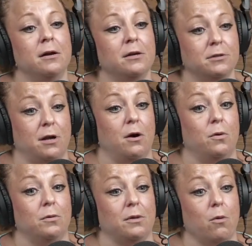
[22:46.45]

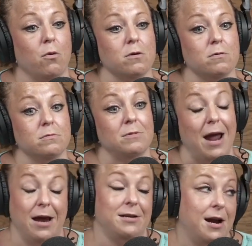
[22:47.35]
So there were
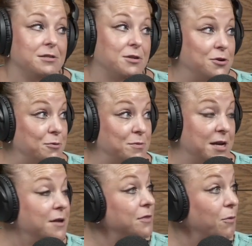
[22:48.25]
8 test tubes
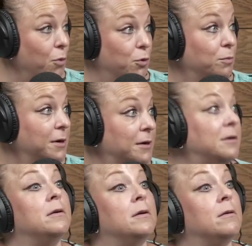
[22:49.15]
in the room
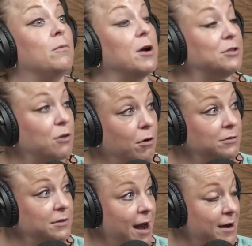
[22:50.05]
when
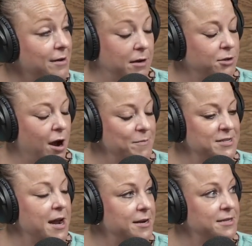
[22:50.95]
Thomas
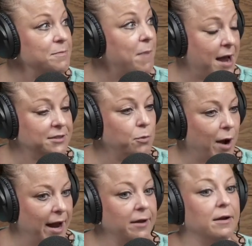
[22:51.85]
Edison passed
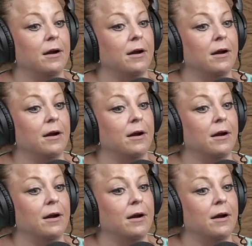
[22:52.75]
away,